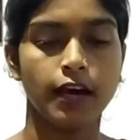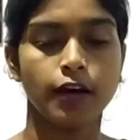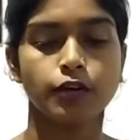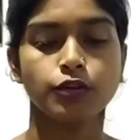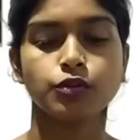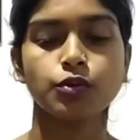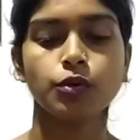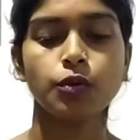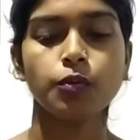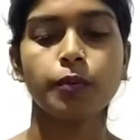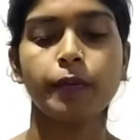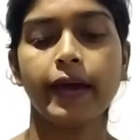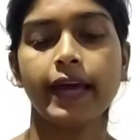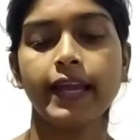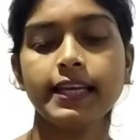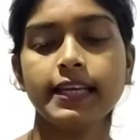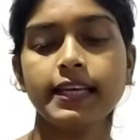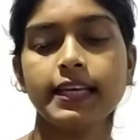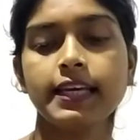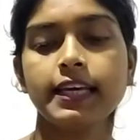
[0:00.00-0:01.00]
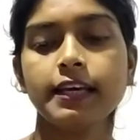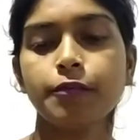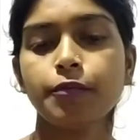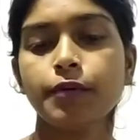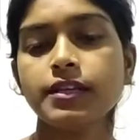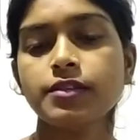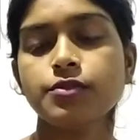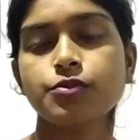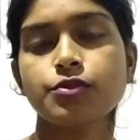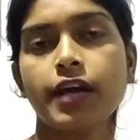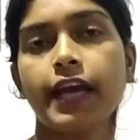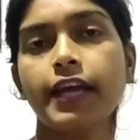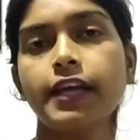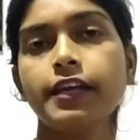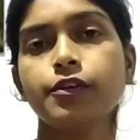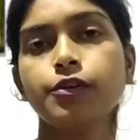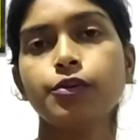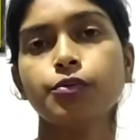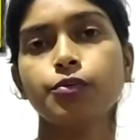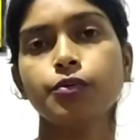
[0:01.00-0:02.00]
So when he was
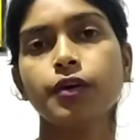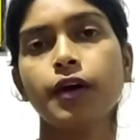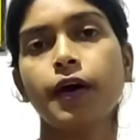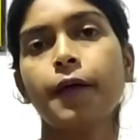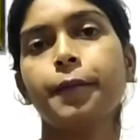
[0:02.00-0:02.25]
trying to